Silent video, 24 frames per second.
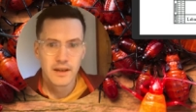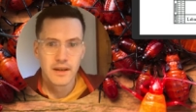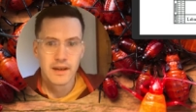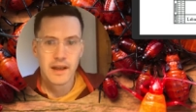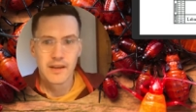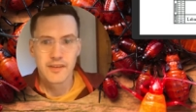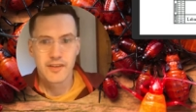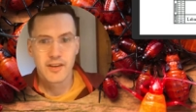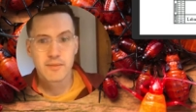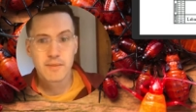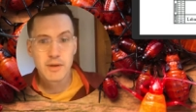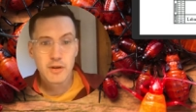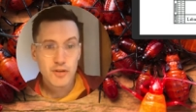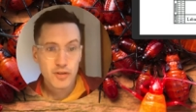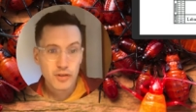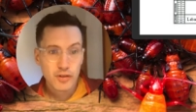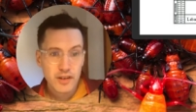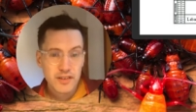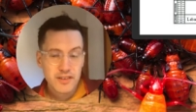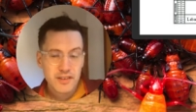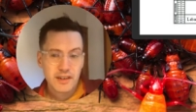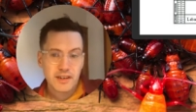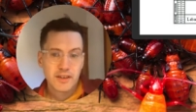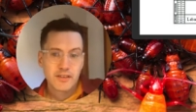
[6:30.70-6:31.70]
So the
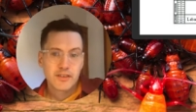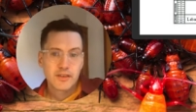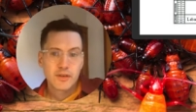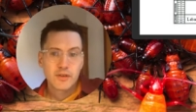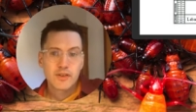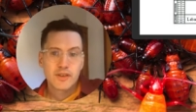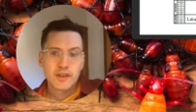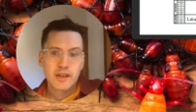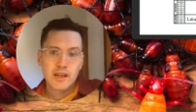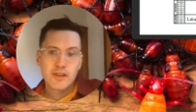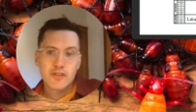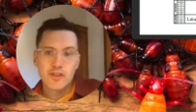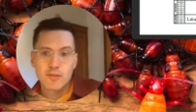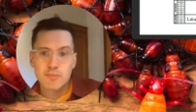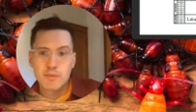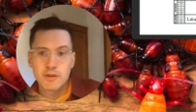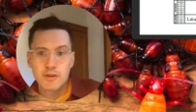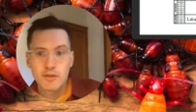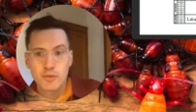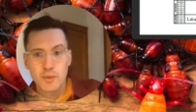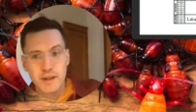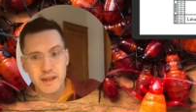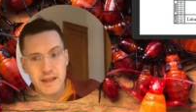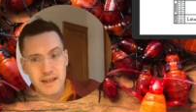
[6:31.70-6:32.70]
mutualistic association
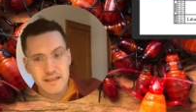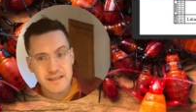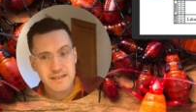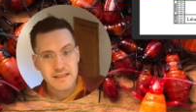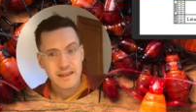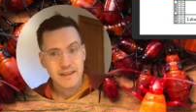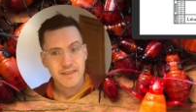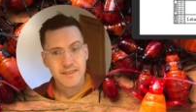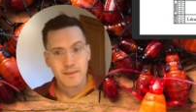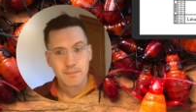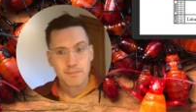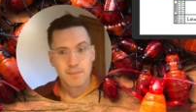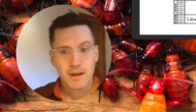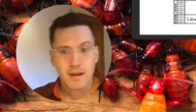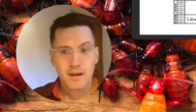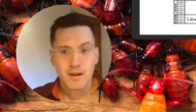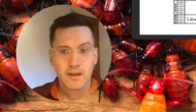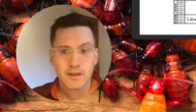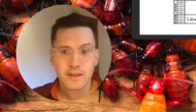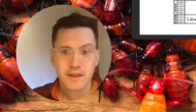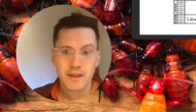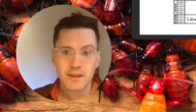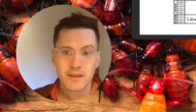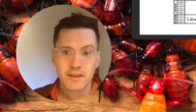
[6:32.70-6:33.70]
between insects and
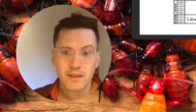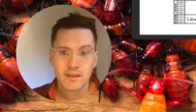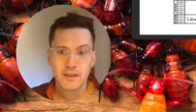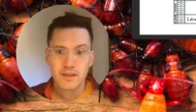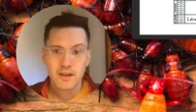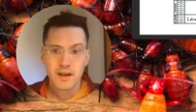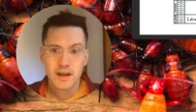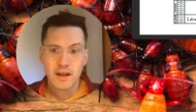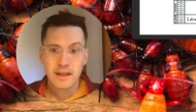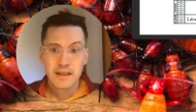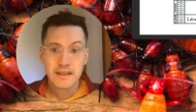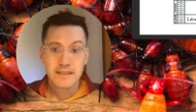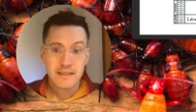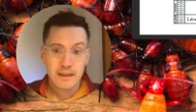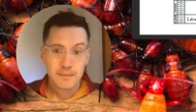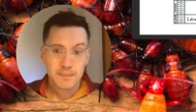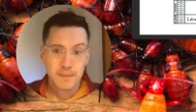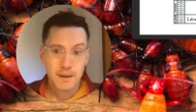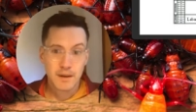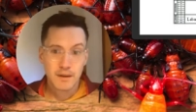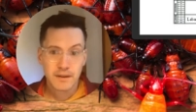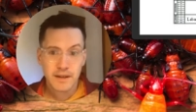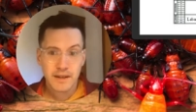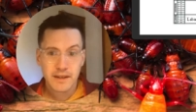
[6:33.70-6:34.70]
pollinator, uh, insect
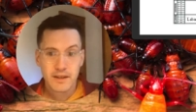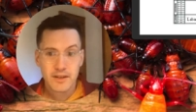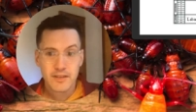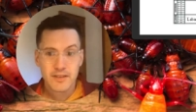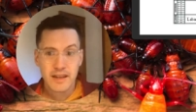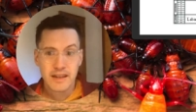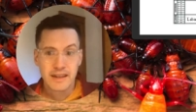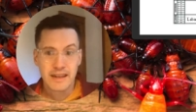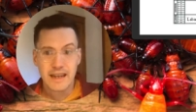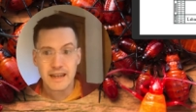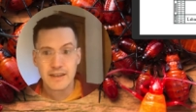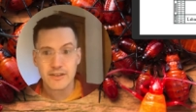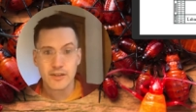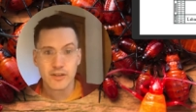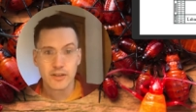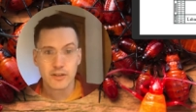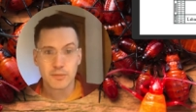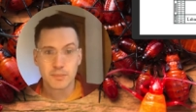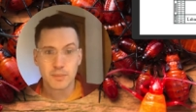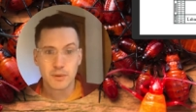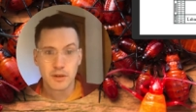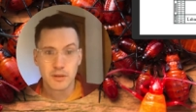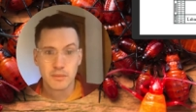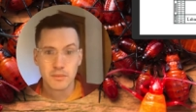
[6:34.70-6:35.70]
pollinators and
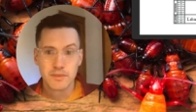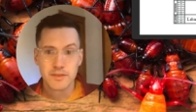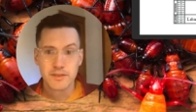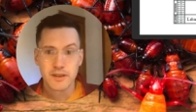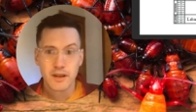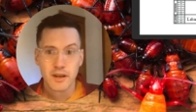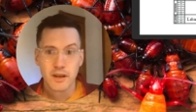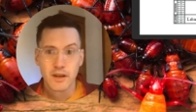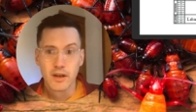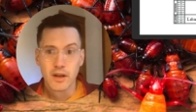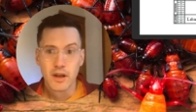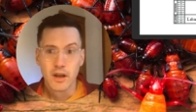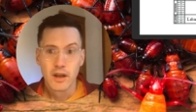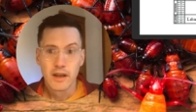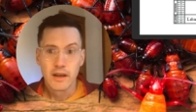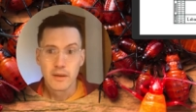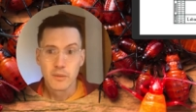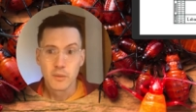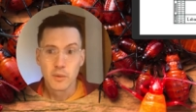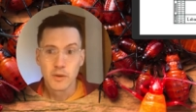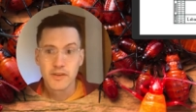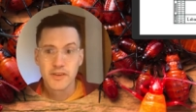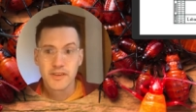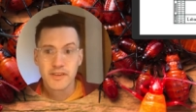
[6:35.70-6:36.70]
angiosperms
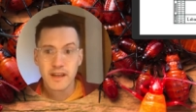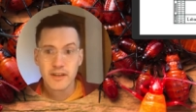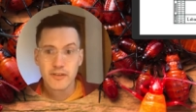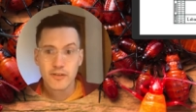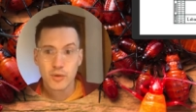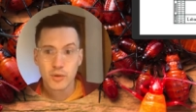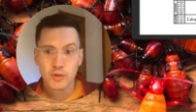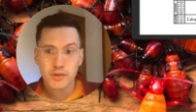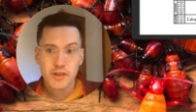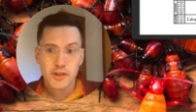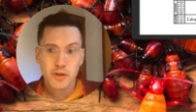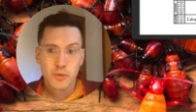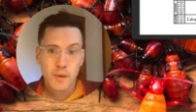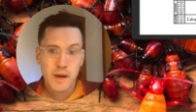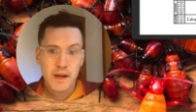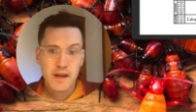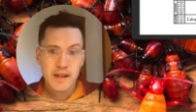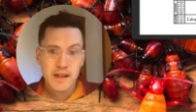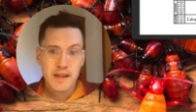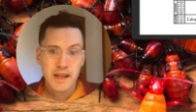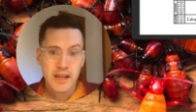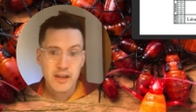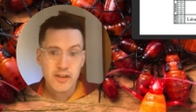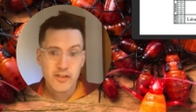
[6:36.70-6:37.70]
was central to the
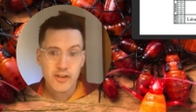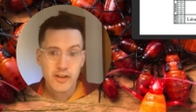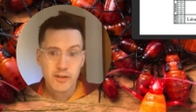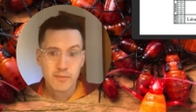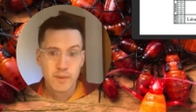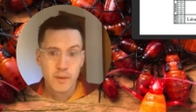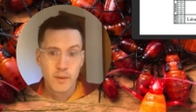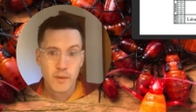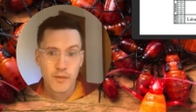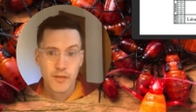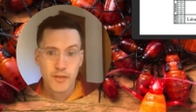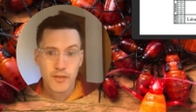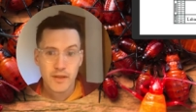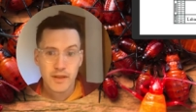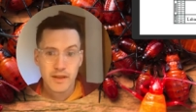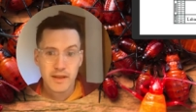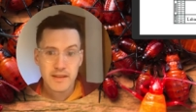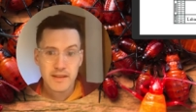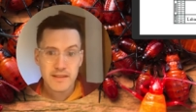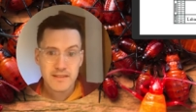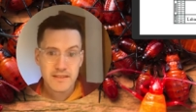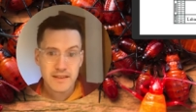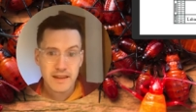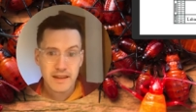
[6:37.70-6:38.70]
radiation of both
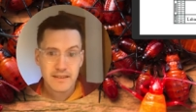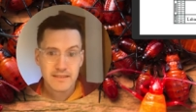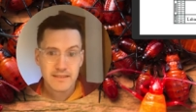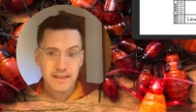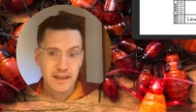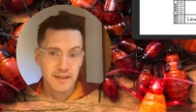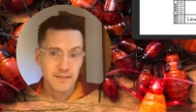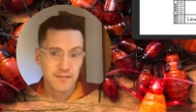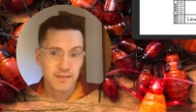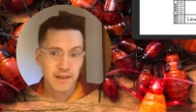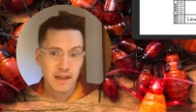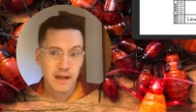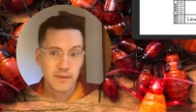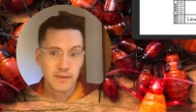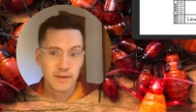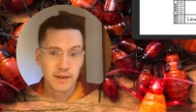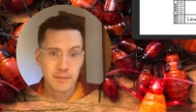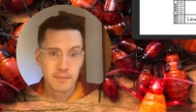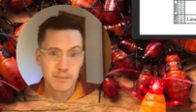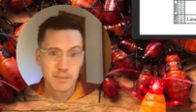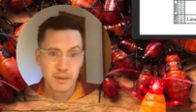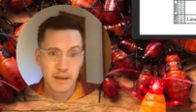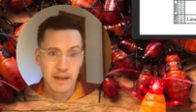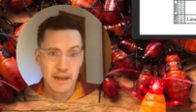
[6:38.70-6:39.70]
insects and
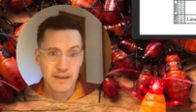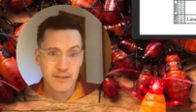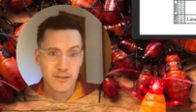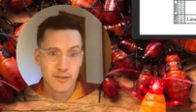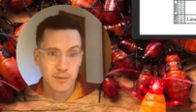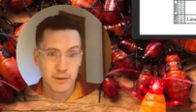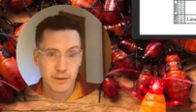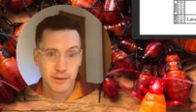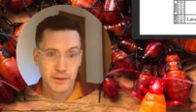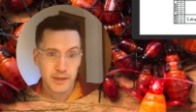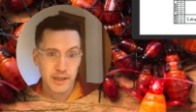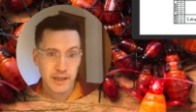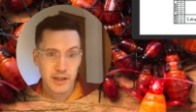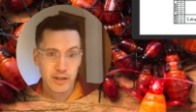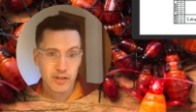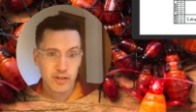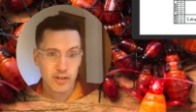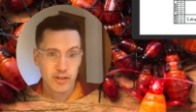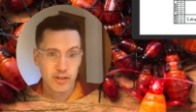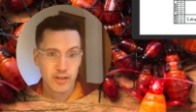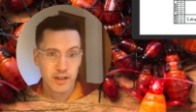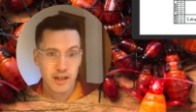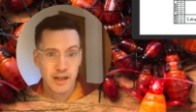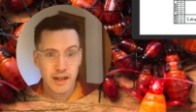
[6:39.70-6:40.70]
flowering plants from the
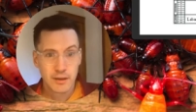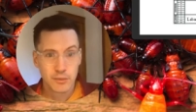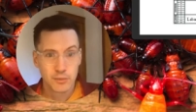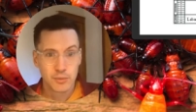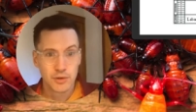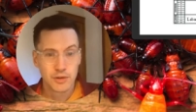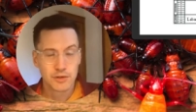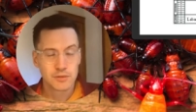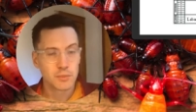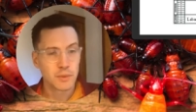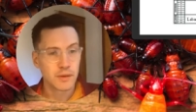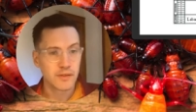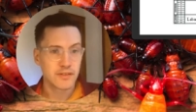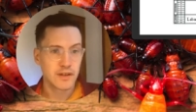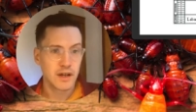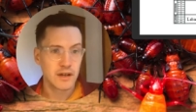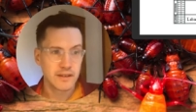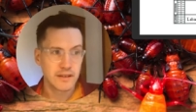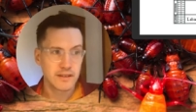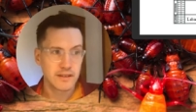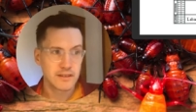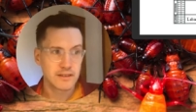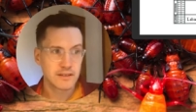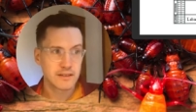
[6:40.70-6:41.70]
Cretaceous onward. We saw
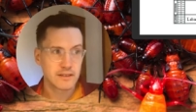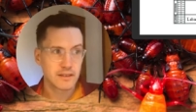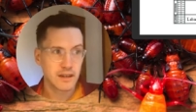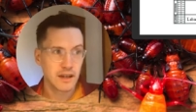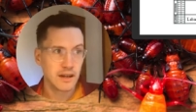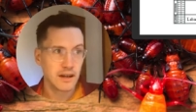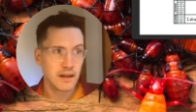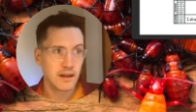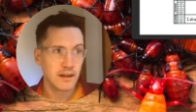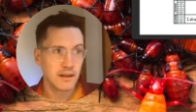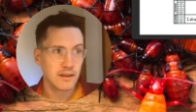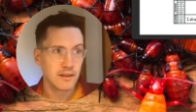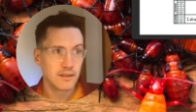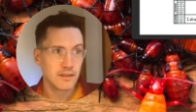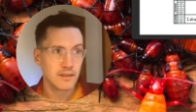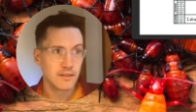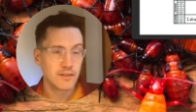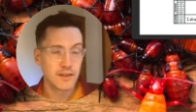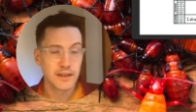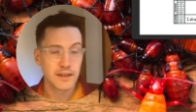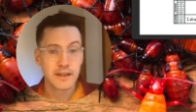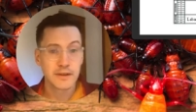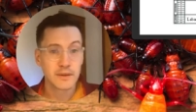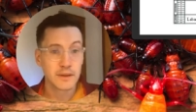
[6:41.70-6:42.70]
this uh,
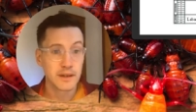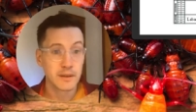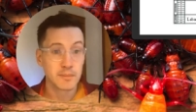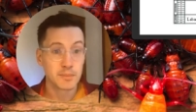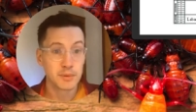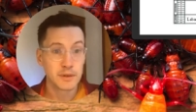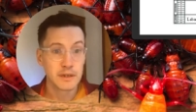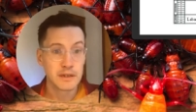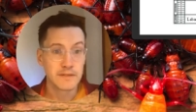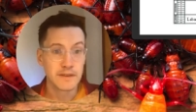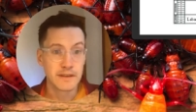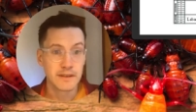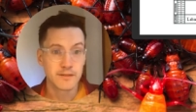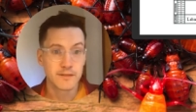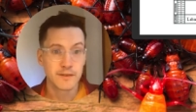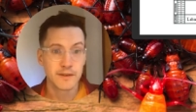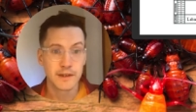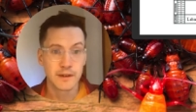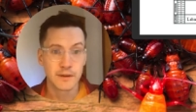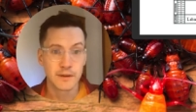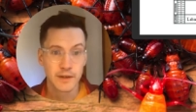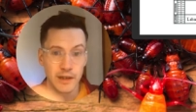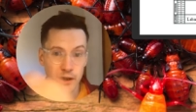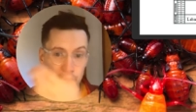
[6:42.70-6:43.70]
figure in the previous
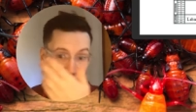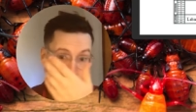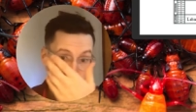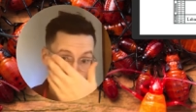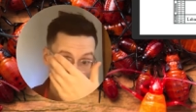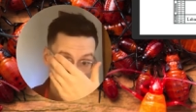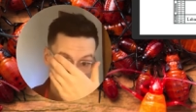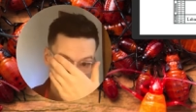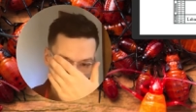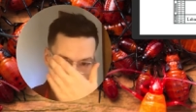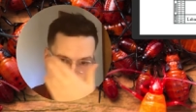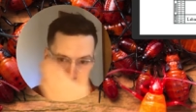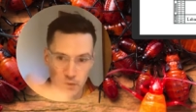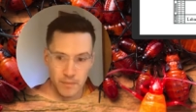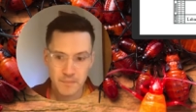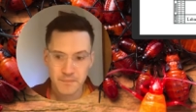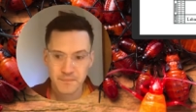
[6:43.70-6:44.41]
video that we watched.